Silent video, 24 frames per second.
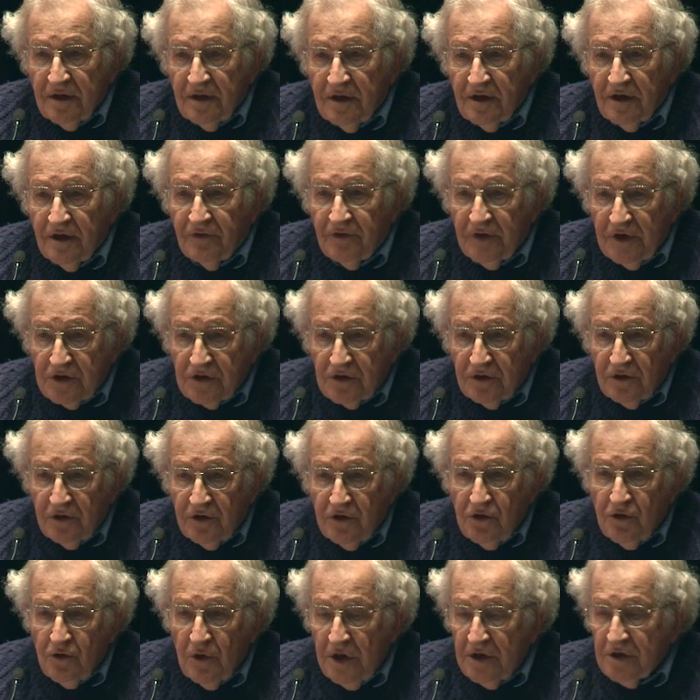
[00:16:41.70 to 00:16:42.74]
Official
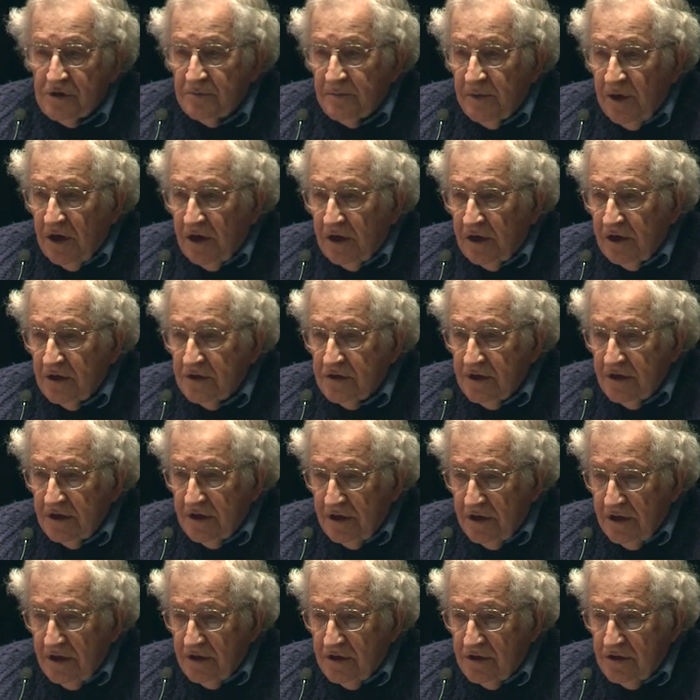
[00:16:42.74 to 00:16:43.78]
U.S.
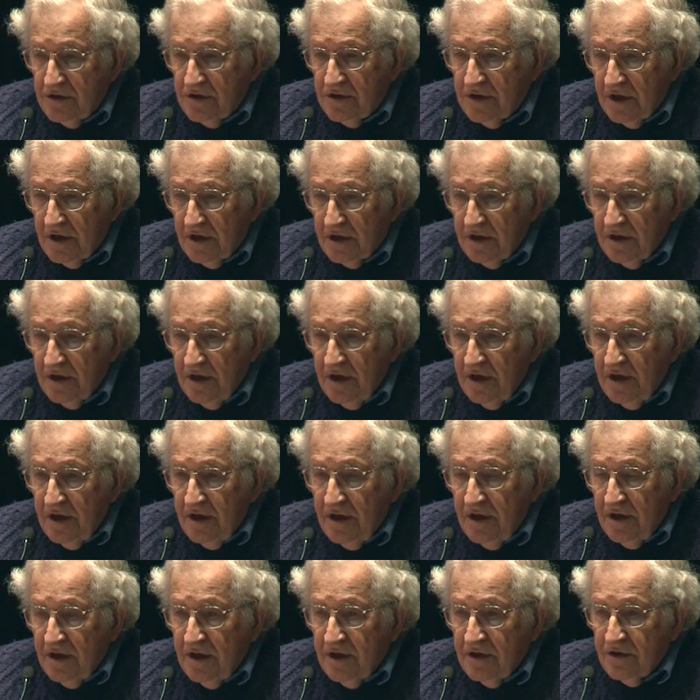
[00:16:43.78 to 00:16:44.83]
policy is that
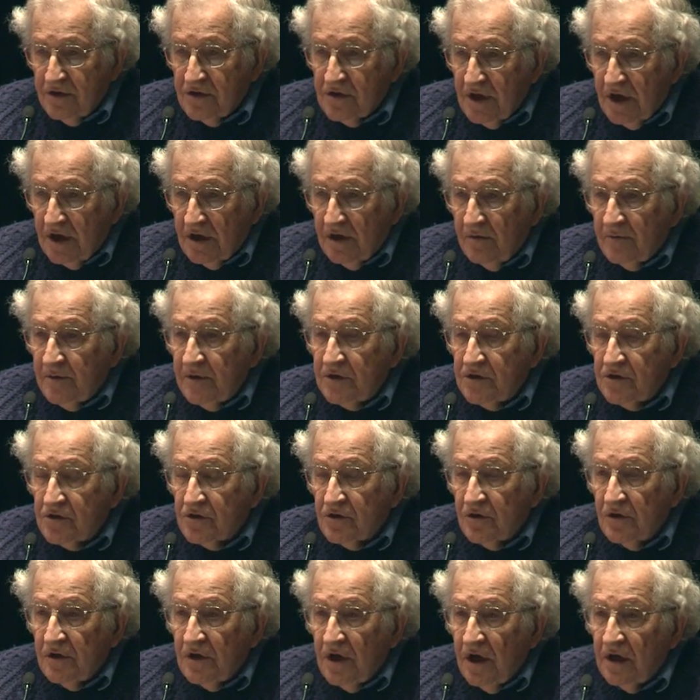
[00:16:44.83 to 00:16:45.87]
the settlements
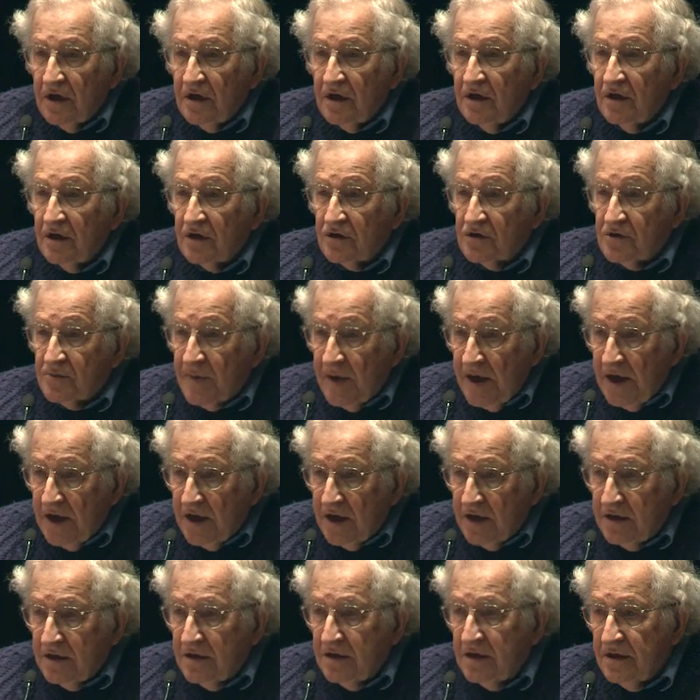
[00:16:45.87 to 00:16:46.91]
should not
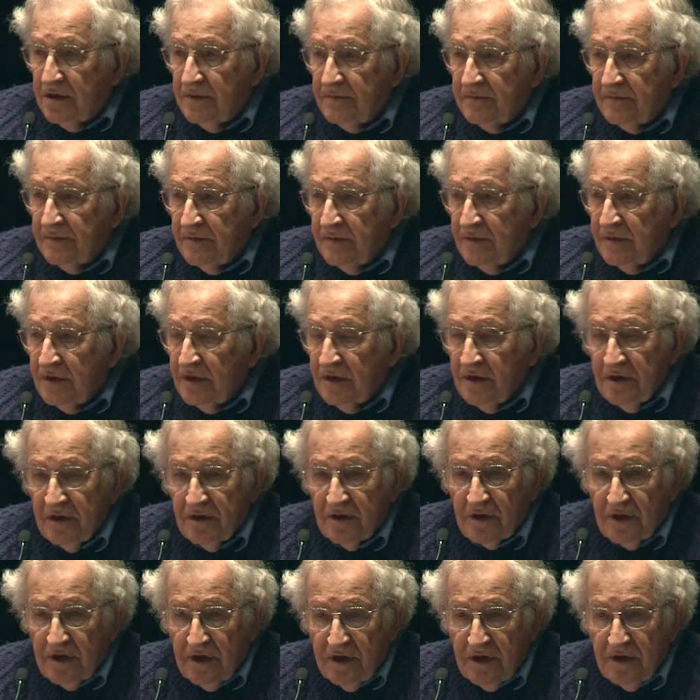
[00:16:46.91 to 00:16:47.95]
expand.
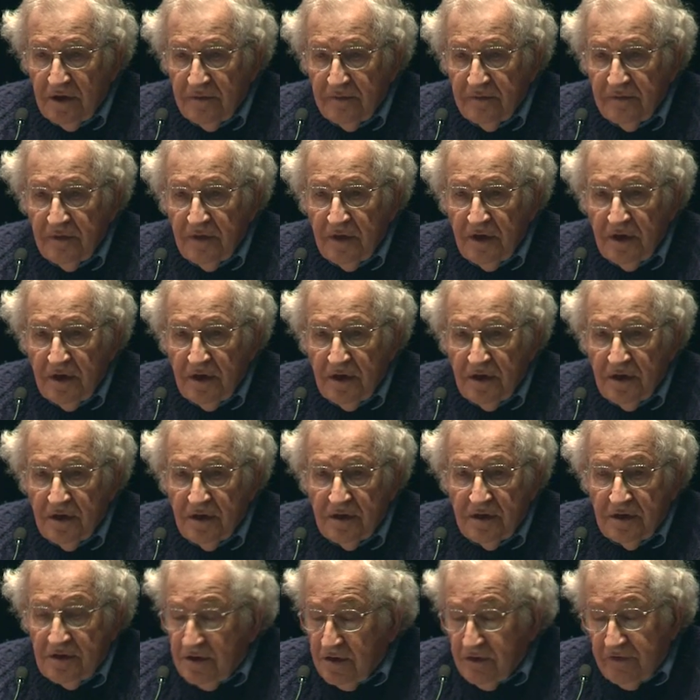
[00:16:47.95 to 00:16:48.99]
Okay?
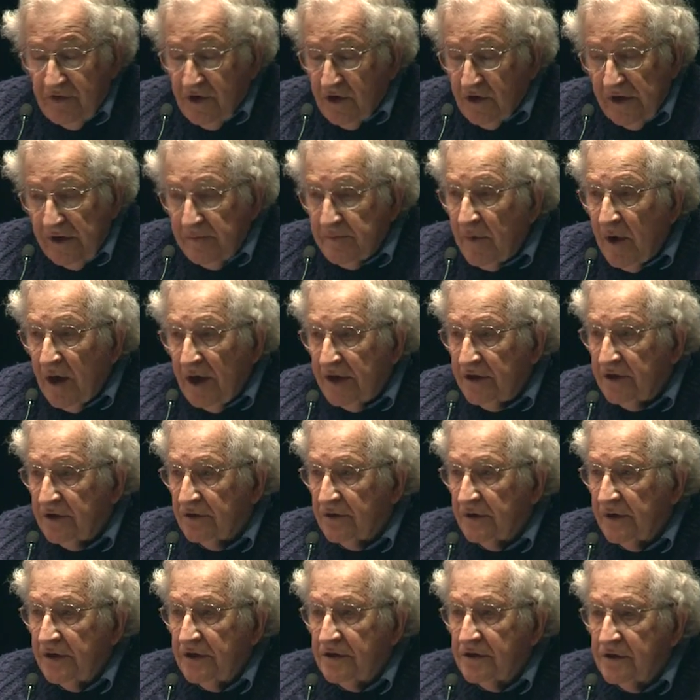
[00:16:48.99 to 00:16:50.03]
It's a very
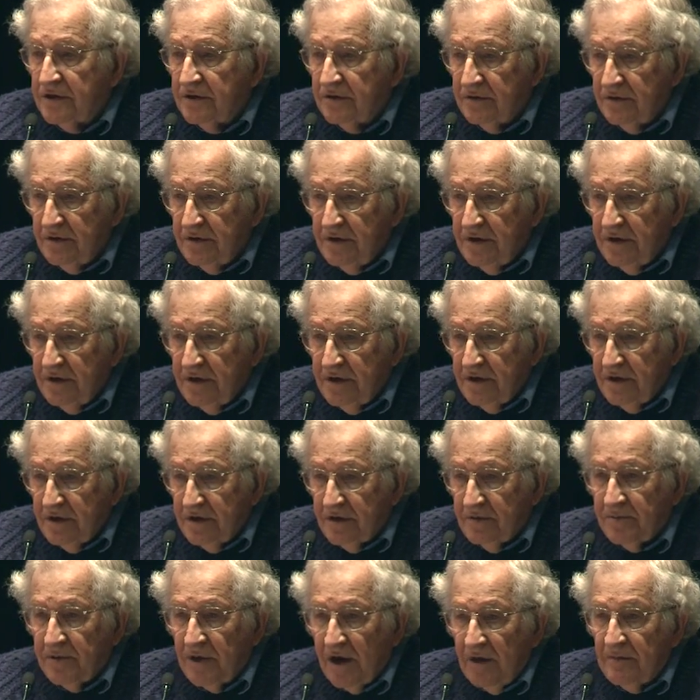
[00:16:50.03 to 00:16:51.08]
minor issue.
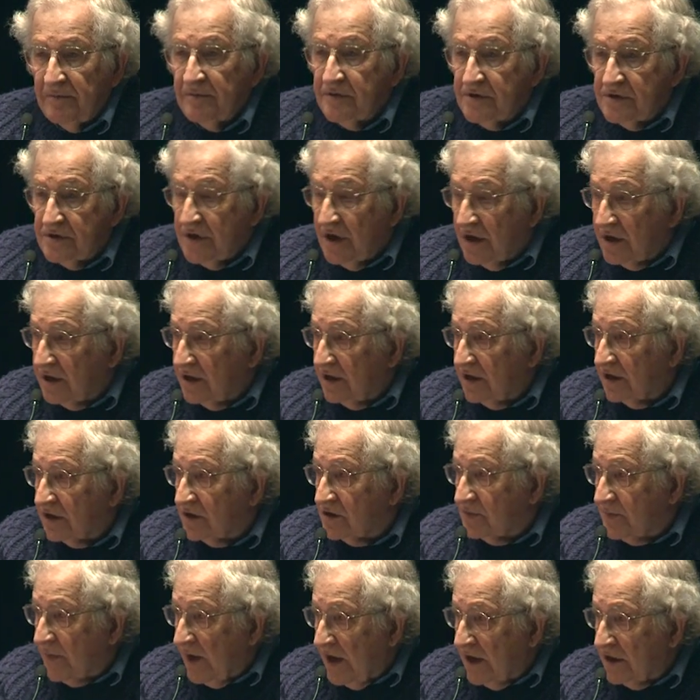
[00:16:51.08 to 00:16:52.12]
The problem is not
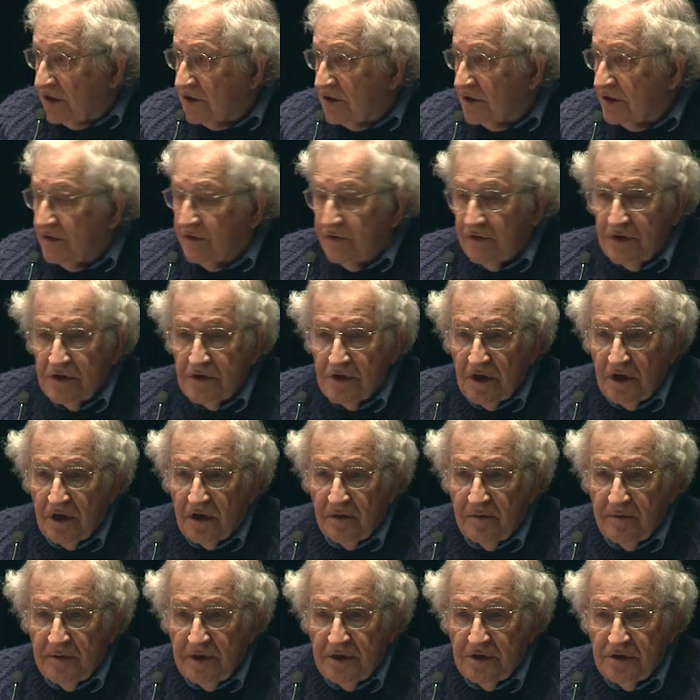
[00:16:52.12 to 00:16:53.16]
expansion of the
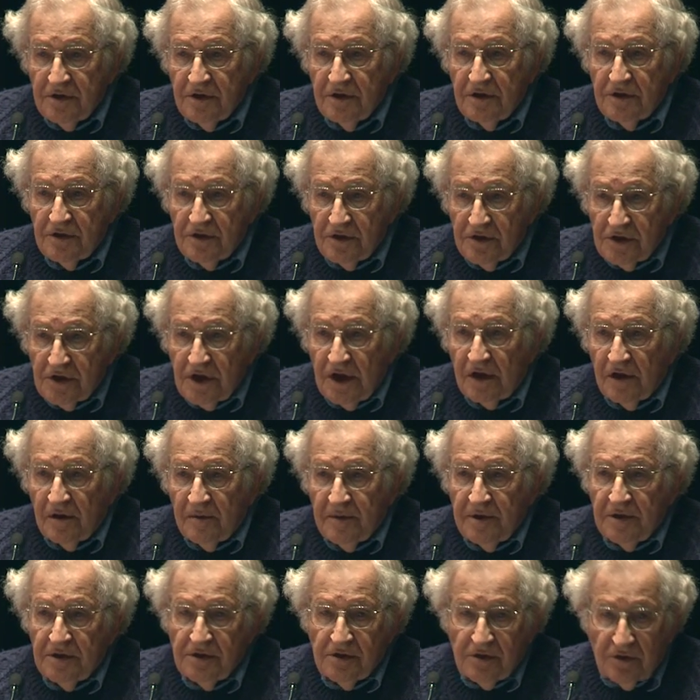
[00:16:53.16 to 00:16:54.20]
settlements, it's the
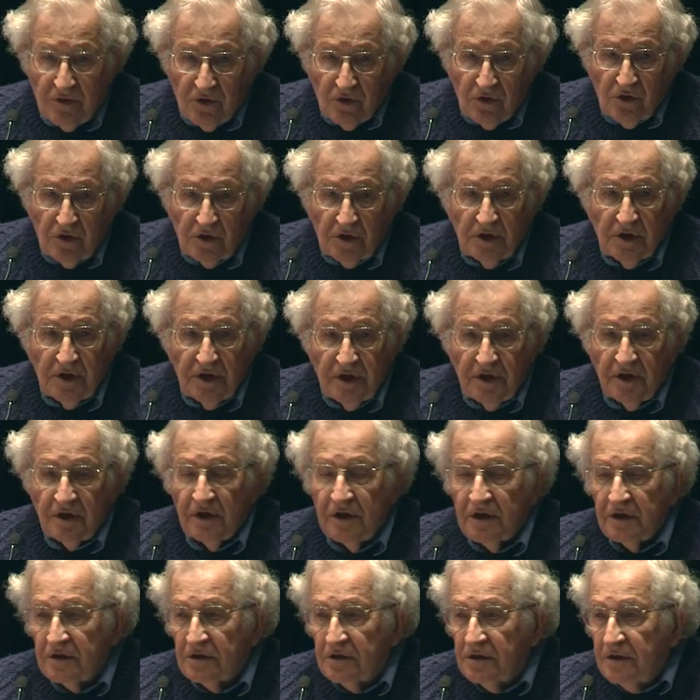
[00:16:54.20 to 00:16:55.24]
settlements, all
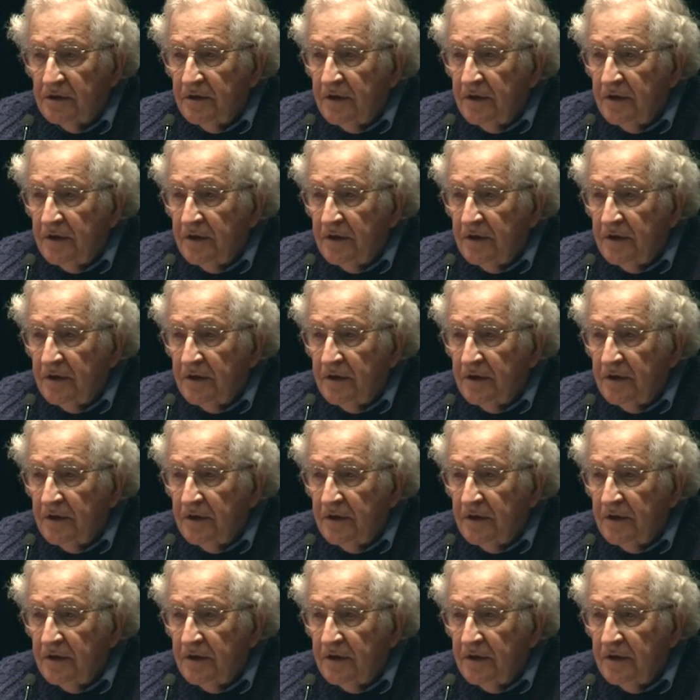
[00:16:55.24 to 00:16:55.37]
illegal.